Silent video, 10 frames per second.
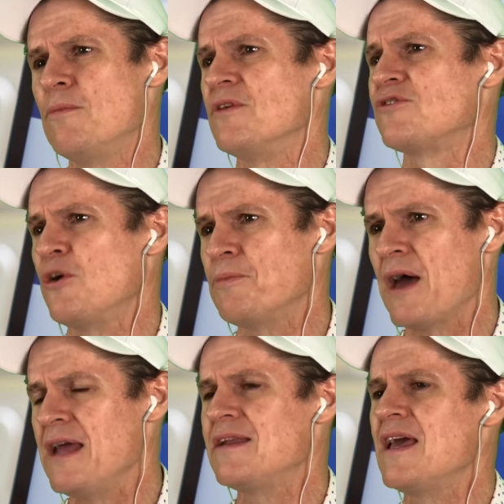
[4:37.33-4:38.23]
the Stop the
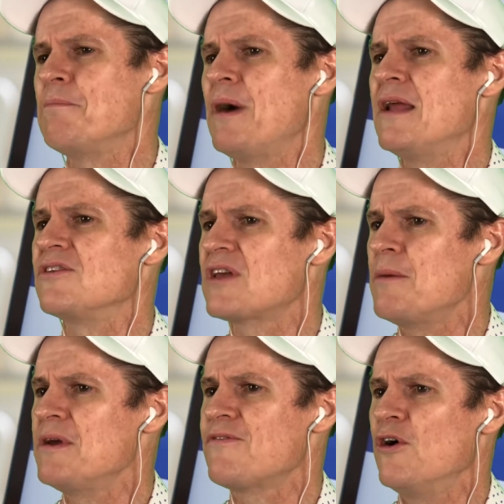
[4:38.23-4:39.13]
Hate campaign is
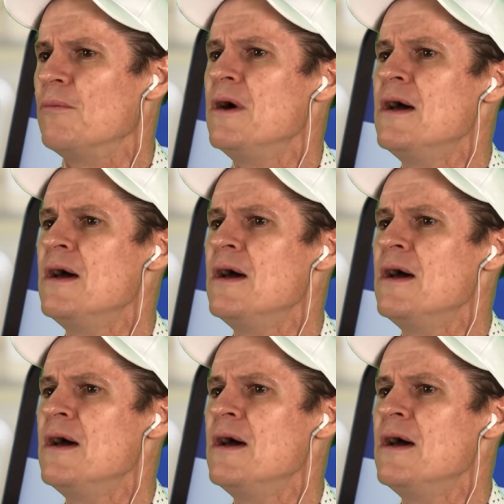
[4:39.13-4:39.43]
coming from,